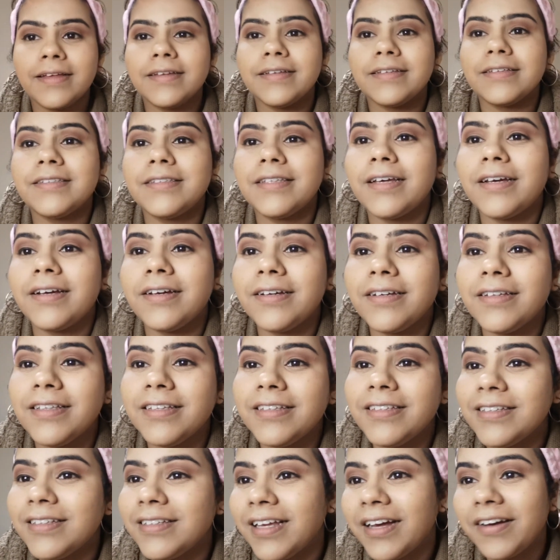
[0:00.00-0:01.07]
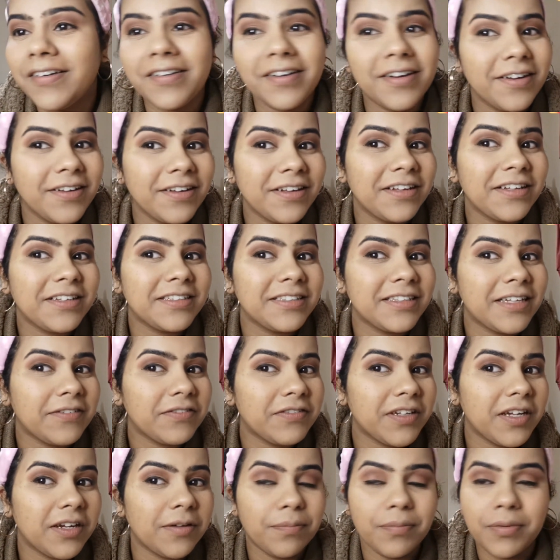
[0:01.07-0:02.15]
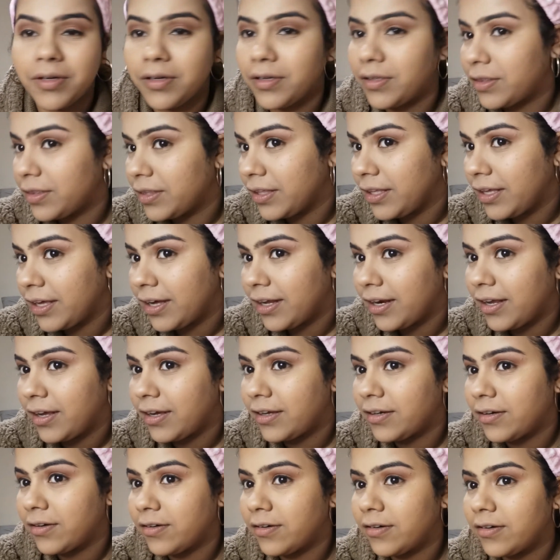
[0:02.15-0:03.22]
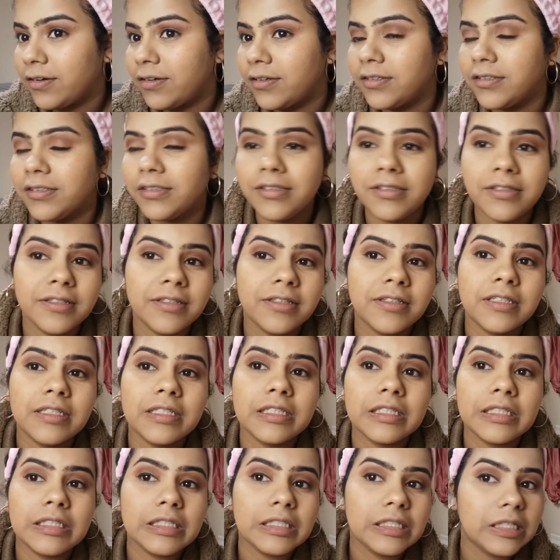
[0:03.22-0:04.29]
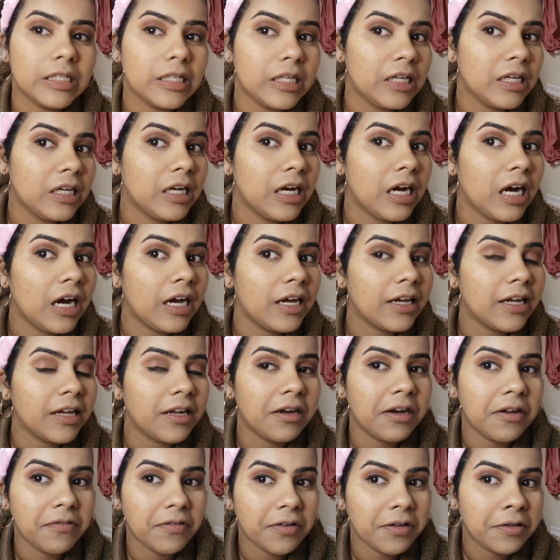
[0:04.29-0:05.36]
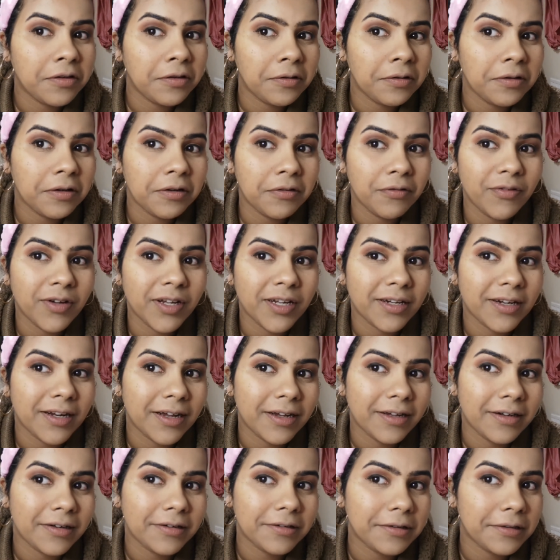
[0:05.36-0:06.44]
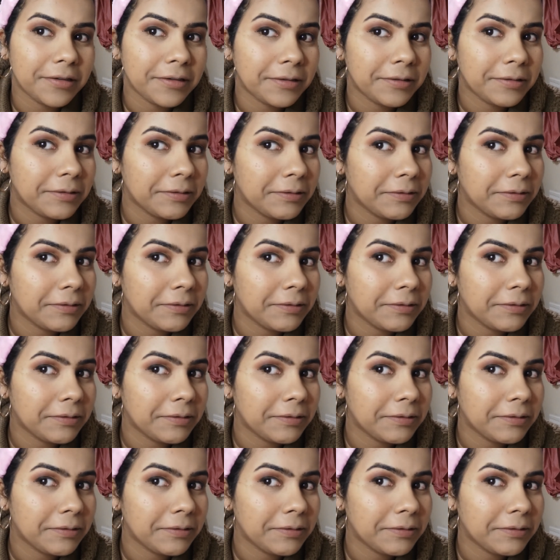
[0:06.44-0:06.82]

So this is how it looks after I put the eyeliner on. I can never do a wing liner.